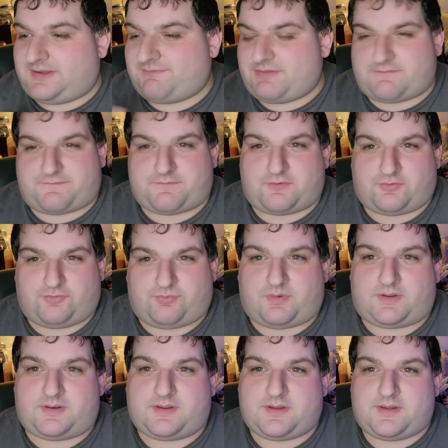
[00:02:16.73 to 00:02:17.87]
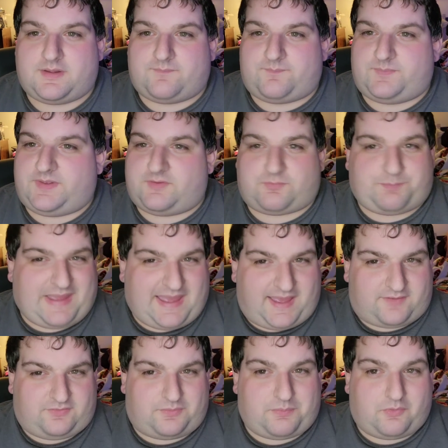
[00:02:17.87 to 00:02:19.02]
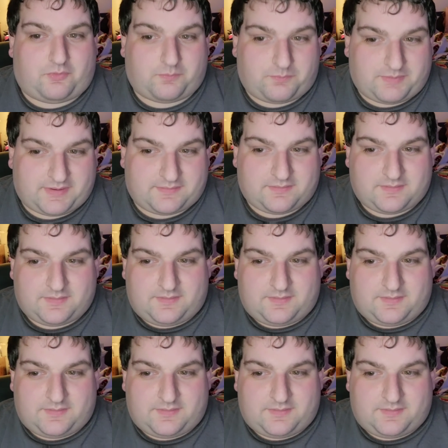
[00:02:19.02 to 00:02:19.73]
Even the first one is passable, but